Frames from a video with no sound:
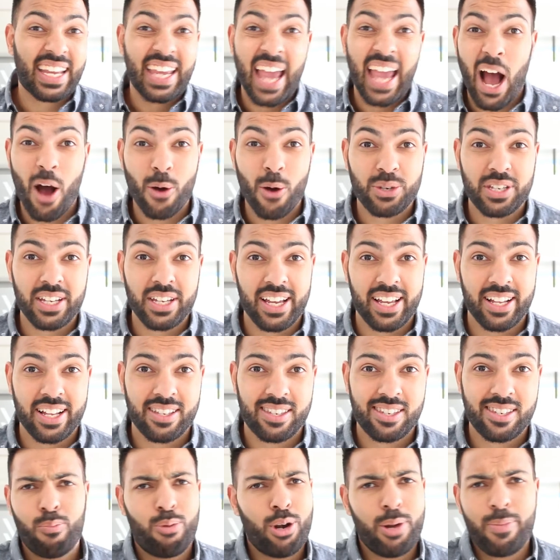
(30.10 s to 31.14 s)

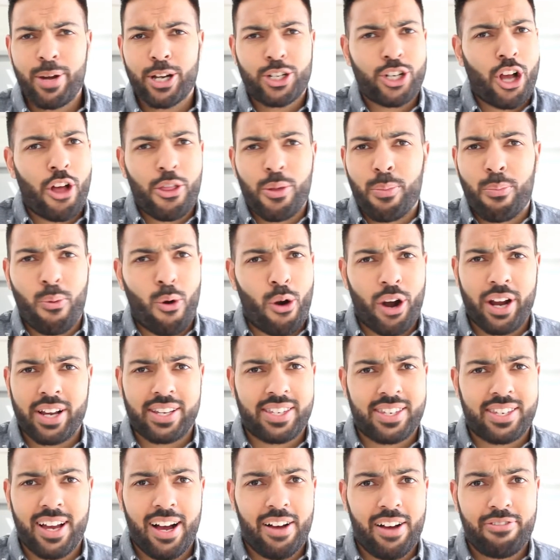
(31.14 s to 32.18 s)
accountants, pretty much all the boring
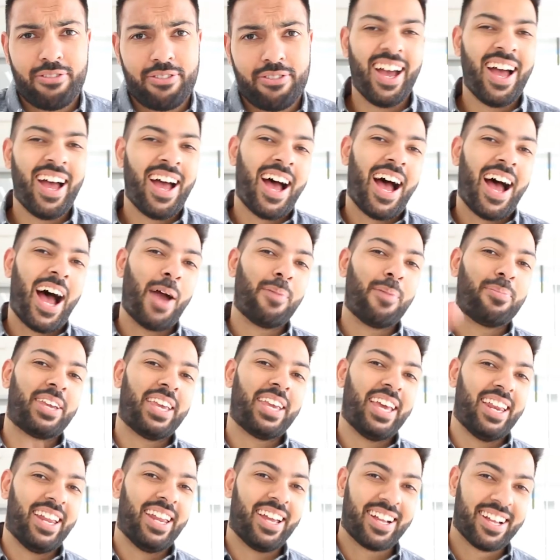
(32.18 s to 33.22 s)
stuff. I'm
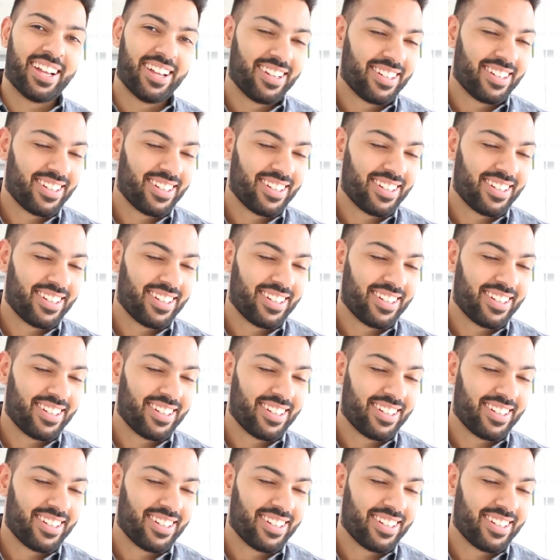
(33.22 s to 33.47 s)
kidding.